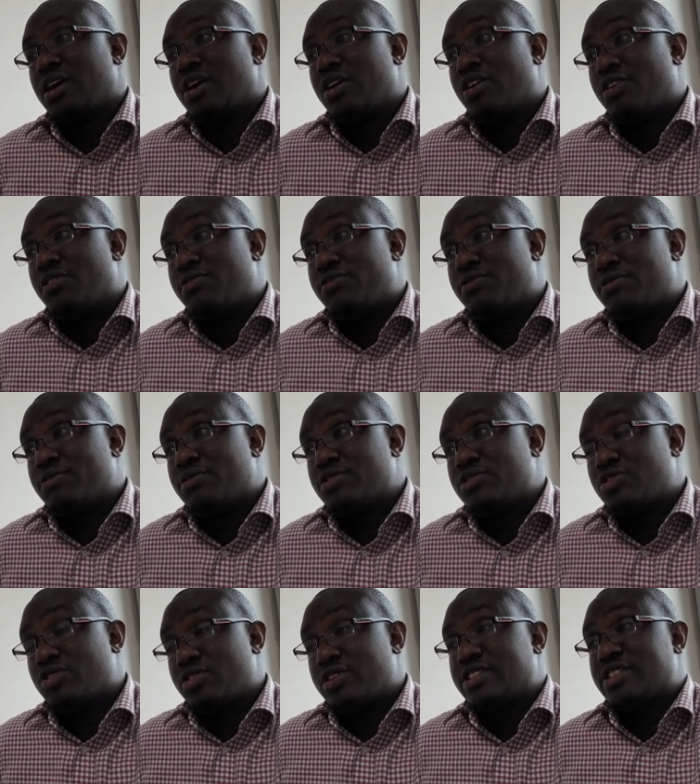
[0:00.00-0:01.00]
of
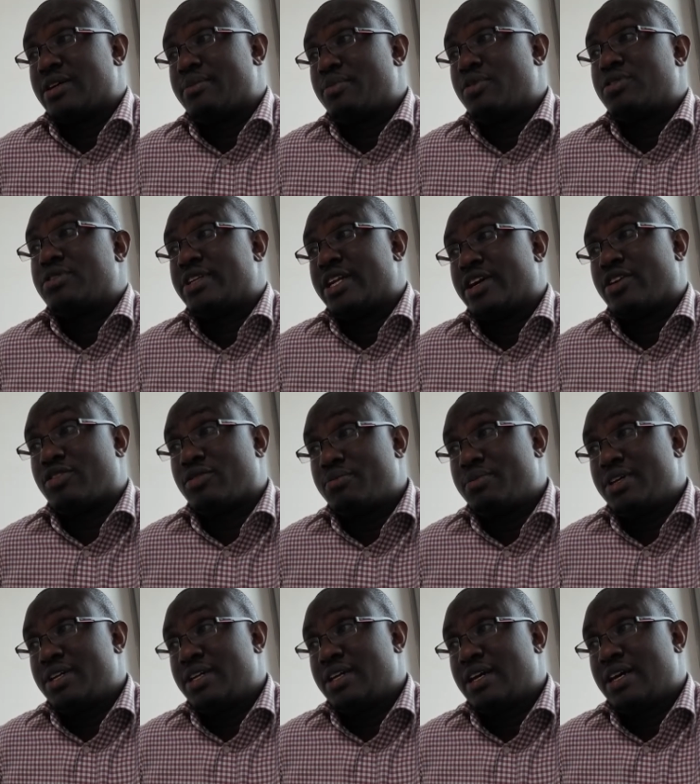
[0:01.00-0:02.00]
stories about
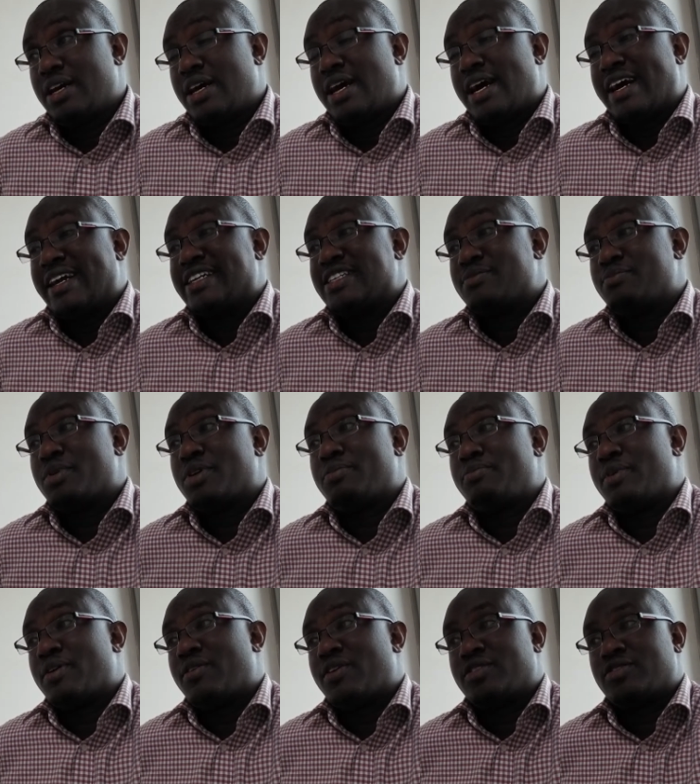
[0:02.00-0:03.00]
Nairobi, and he picked
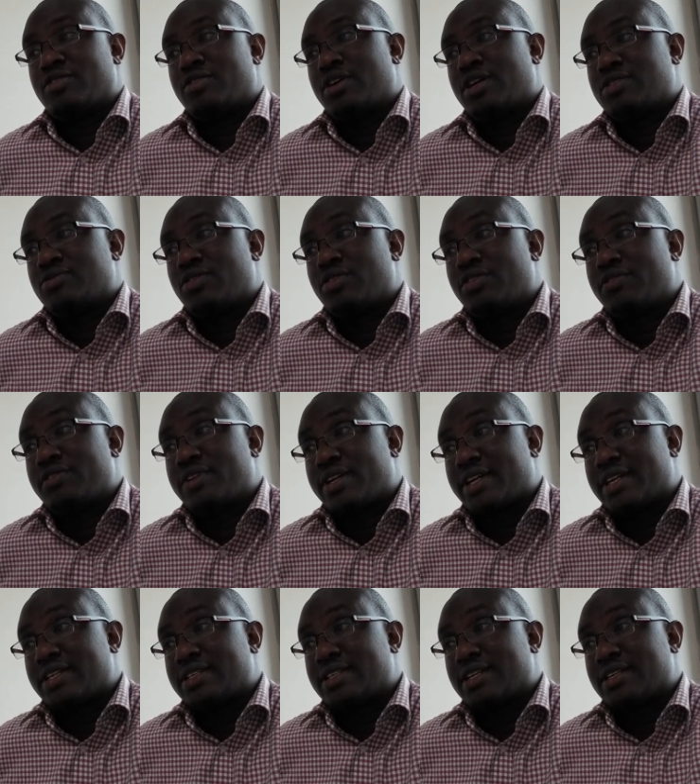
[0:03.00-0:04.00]
me as one of the
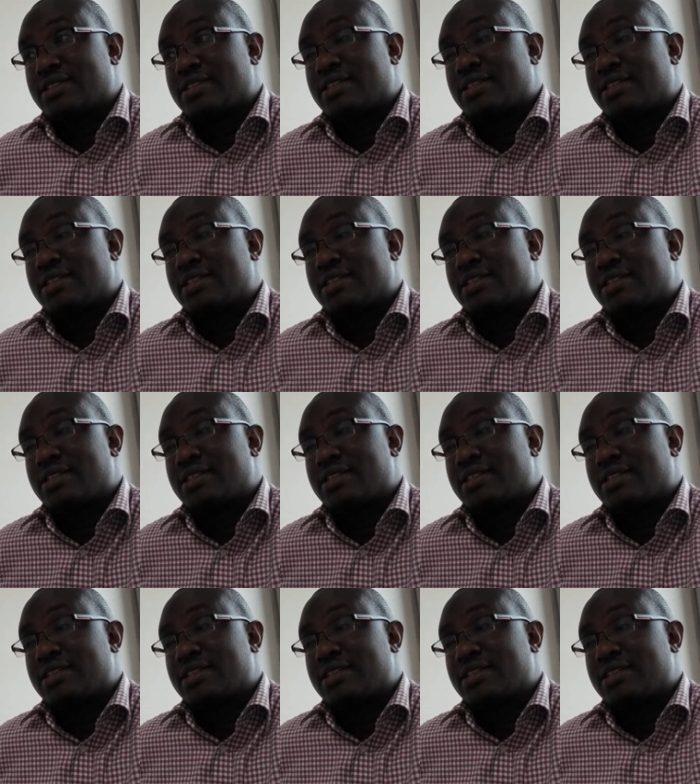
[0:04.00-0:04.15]
writers.